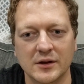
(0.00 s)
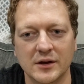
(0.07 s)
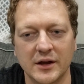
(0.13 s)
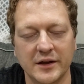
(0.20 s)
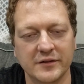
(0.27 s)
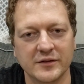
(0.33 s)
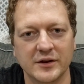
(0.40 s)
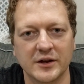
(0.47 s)

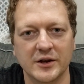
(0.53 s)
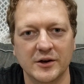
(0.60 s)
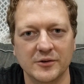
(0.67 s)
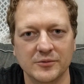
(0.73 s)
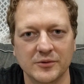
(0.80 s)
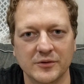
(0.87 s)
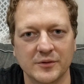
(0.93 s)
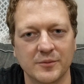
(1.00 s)
has an
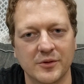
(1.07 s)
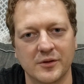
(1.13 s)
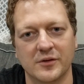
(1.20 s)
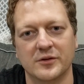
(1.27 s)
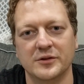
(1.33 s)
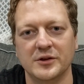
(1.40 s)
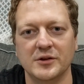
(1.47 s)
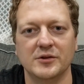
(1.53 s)
account with them.
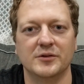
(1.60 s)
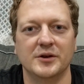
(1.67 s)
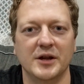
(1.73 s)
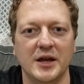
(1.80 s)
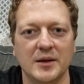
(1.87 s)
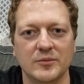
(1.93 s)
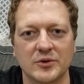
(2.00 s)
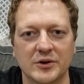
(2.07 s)
They'll need your
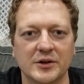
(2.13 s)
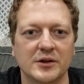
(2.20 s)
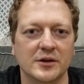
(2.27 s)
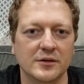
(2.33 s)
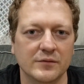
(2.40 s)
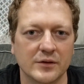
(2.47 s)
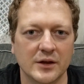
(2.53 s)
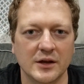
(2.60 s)
name, your
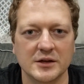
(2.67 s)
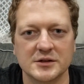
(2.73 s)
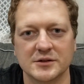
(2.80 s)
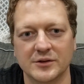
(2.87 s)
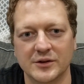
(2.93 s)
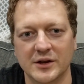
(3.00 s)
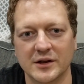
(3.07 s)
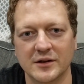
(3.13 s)

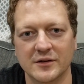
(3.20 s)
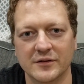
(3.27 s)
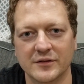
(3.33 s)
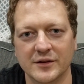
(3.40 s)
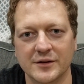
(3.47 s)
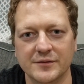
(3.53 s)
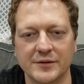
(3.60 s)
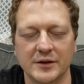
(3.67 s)
identification, all that kind of
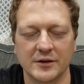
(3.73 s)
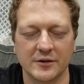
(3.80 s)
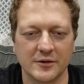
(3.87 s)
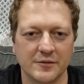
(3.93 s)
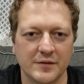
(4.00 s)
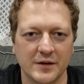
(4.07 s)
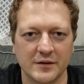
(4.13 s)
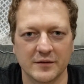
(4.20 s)
stuff, and
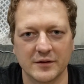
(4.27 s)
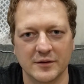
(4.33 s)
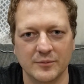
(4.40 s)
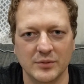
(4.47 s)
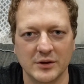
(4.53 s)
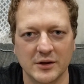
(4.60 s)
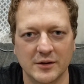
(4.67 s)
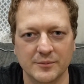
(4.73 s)
all of that's going
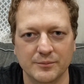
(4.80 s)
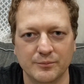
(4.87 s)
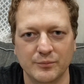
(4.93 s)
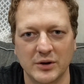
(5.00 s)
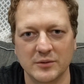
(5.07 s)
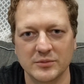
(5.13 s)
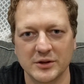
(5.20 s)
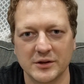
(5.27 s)
to become
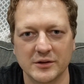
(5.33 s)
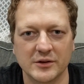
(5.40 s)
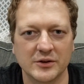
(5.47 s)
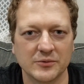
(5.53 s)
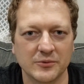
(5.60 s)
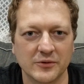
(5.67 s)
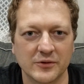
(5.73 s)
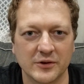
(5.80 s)
public
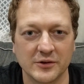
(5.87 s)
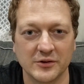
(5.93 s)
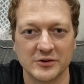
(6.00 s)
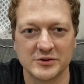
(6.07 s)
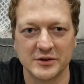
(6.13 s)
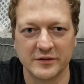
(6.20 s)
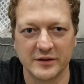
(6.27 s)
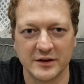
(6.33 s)
along with all
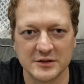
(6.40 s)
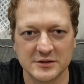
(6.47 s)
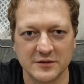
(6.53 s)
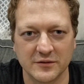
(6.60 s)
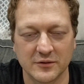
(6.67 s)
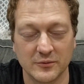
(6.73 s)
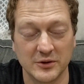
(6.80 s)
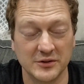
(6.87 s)
your
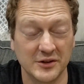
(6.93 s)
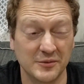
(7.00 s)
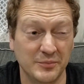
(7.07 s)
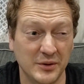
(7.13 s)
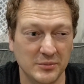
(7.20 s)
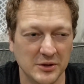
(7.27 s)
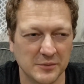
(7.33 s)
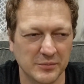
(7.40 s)
transactions. Well, not
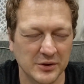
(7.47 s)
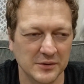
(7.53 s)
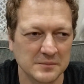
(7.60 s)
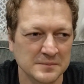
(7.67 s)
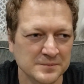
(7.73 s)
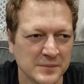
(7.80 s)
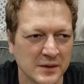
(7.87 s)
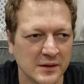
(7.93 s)
public, but
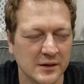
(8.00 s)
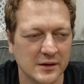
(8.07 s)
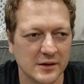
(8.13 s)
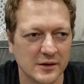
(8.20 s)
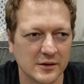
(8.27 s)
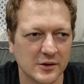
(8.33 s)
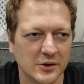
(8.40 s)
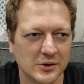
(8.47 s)

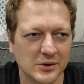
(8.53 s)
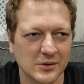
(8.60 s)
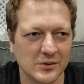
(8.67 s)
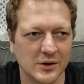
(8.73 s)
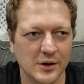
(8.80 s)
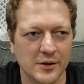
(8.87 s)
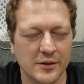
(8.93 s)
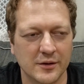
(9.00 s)
it'll go
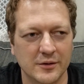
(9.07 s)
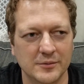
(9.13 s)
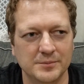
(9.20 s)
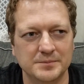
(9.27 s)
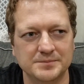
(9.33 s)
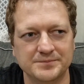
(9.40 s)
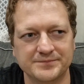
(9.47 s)
to other